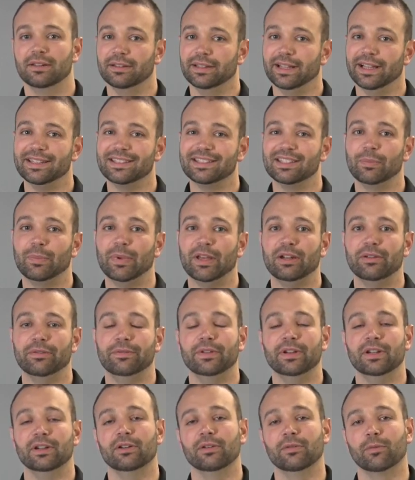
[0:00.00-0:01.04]
That's the
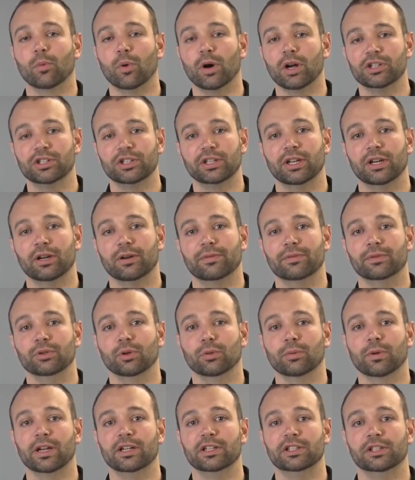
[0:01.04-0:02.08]
benefit of watching
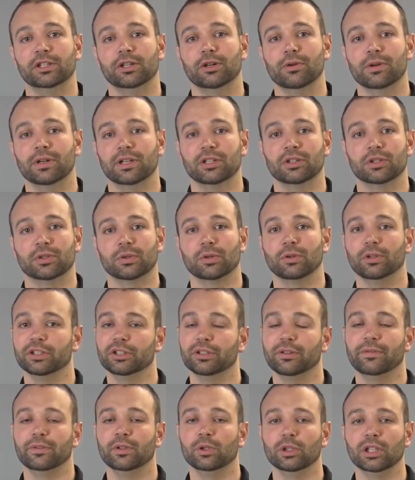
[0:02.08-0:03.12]
air-fuel ratio and controlling
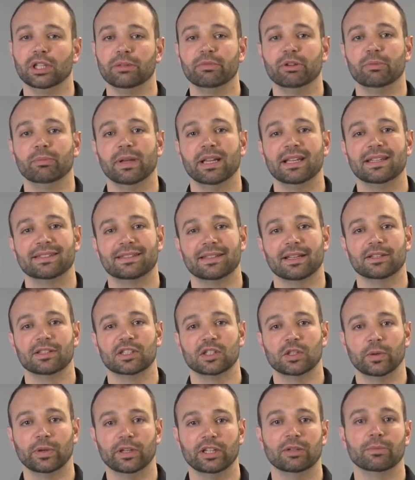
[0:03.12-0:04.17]
the fuel limit based on
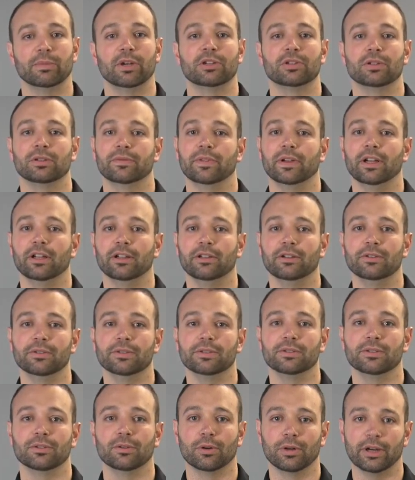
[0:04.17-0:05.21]
stoichiometric
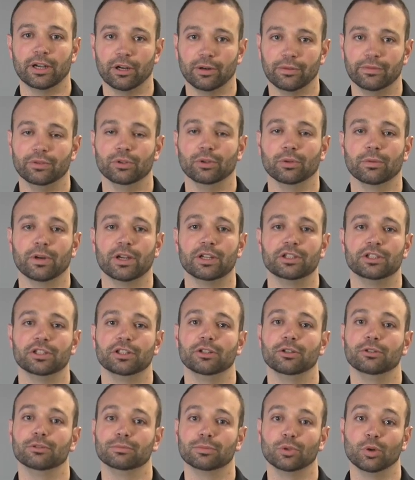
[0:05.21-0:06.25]
values or air-fuel
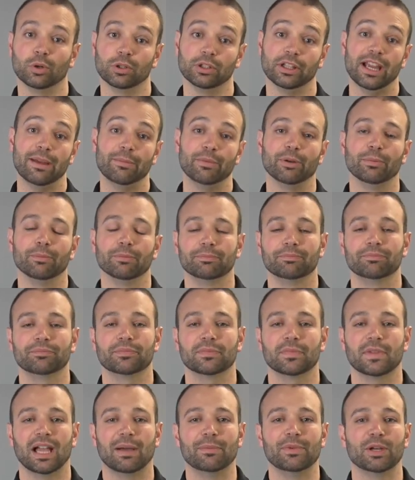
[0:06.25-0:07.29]
ratio or lambda.
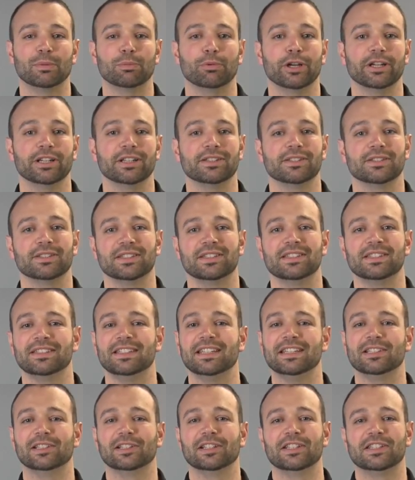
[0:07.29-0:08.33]
I'm Nick Priegnitz. This is
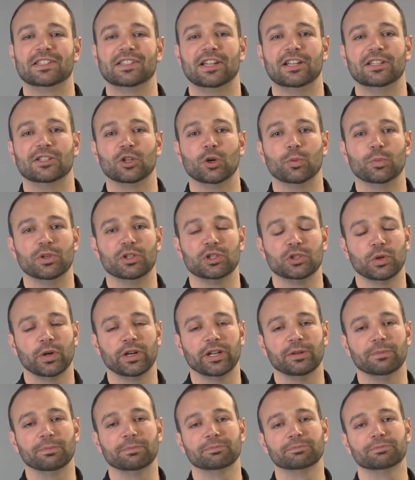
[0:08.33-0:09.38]
Diesel Insights. Hope you
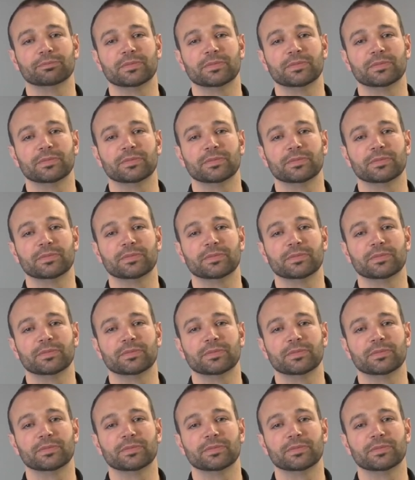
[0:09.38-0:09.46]
enjoyed it.